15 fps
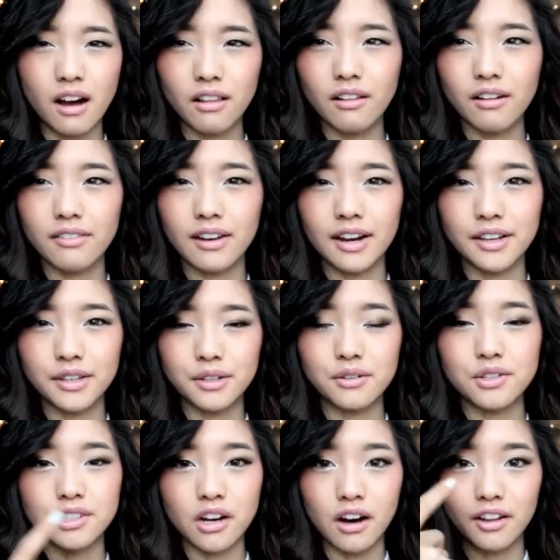color that I
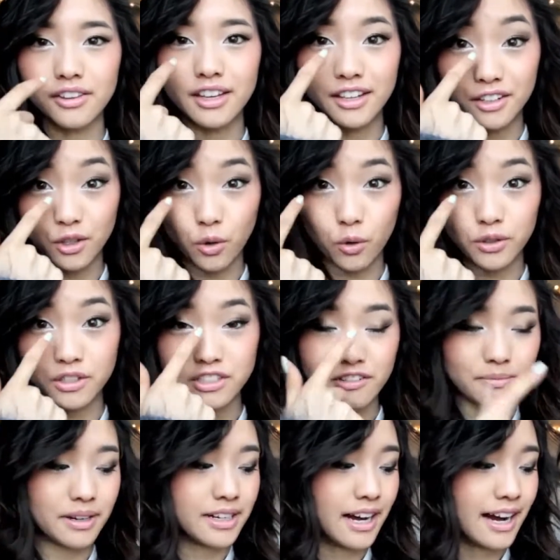use on the inner corners
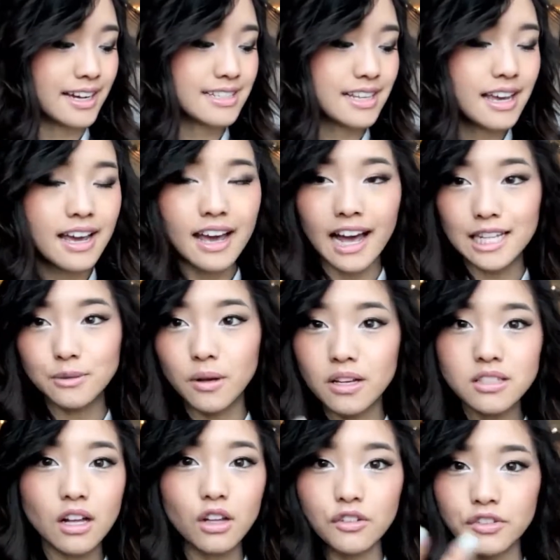of my eyes, as well
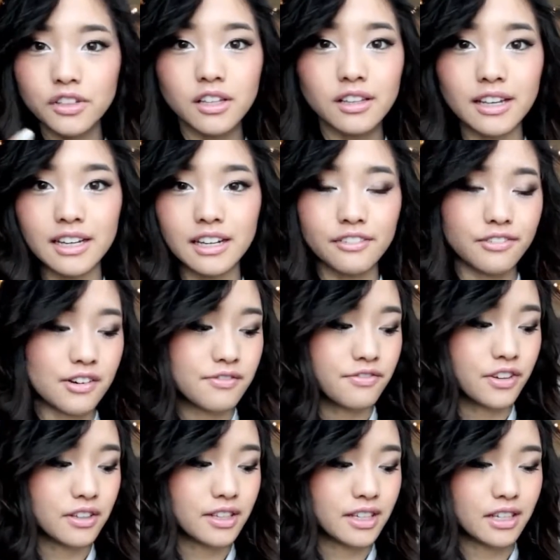as all over the lid if I'm
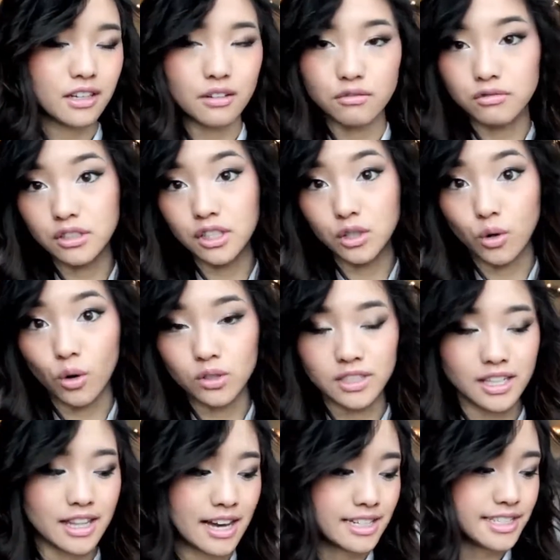feeling really
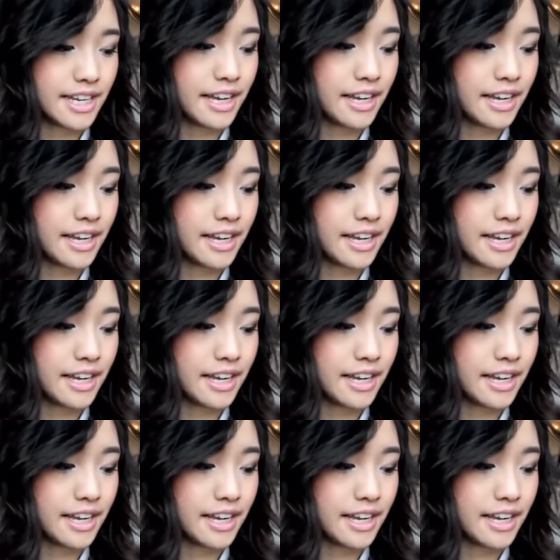goldy that